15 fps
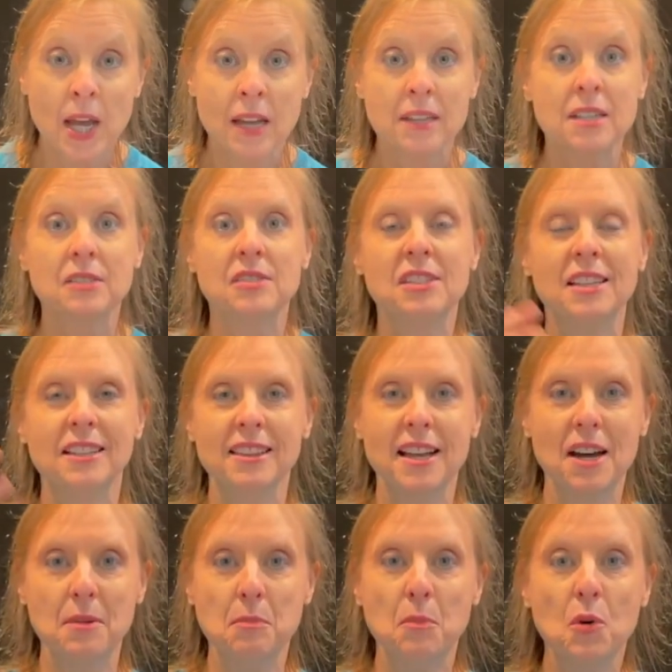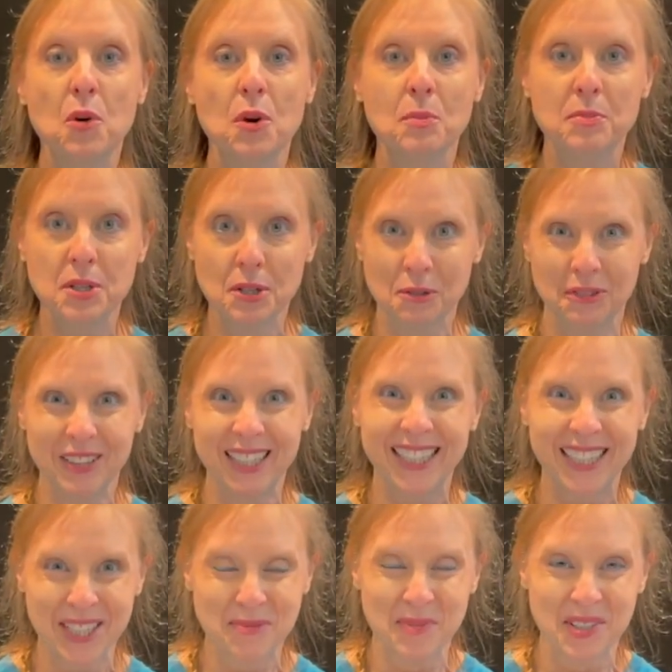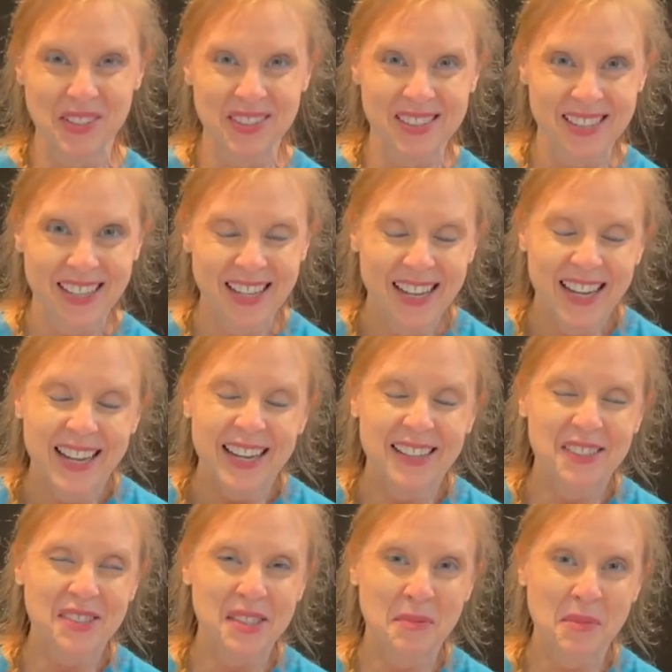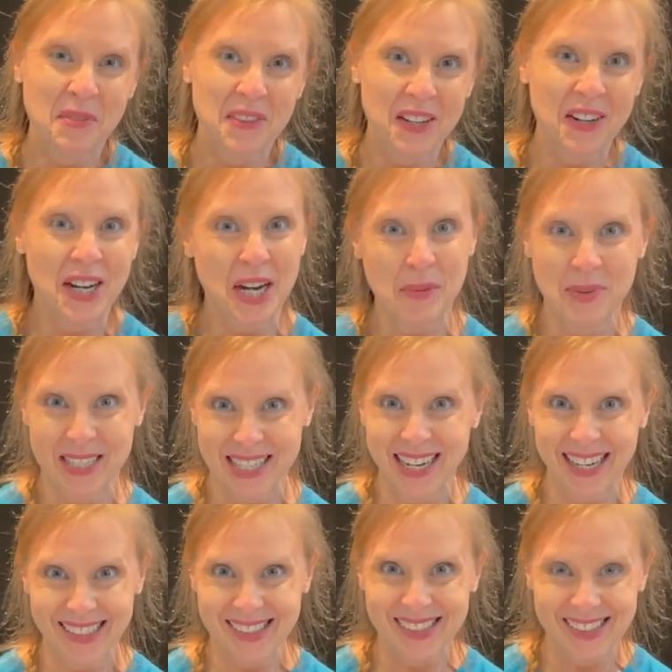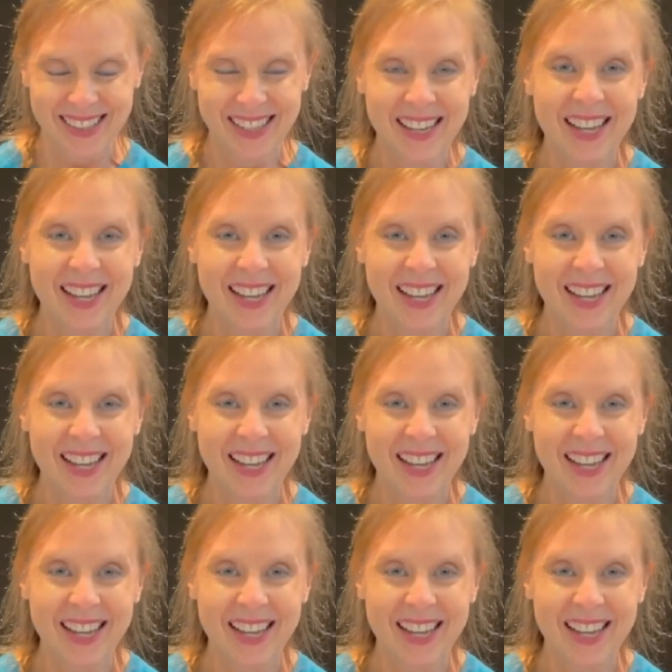to see a lot more beautiful animals in some of their habitats.